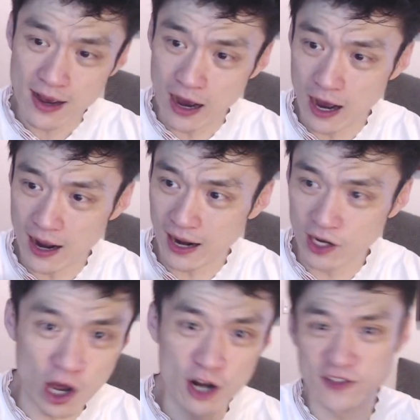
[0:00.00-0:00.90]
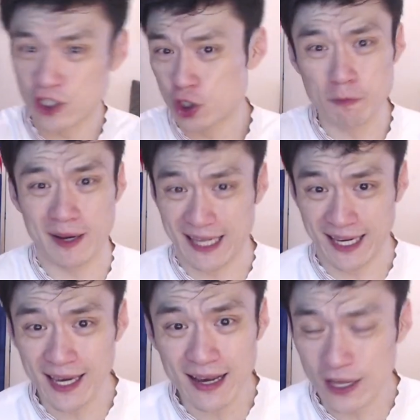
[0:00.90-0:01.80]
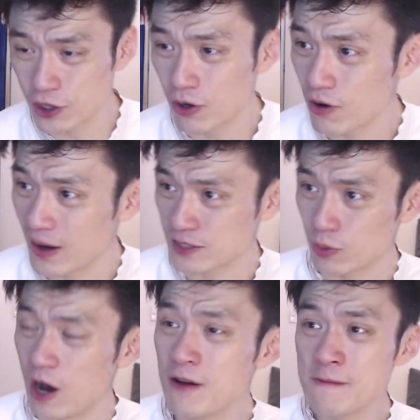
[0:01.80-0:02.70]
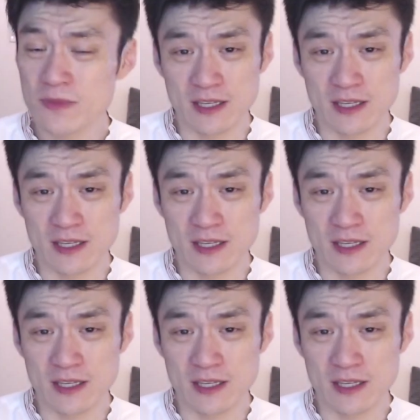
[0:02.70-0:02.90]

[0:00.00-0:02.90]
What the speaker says: A lot of stupid kicking, I thought, as well,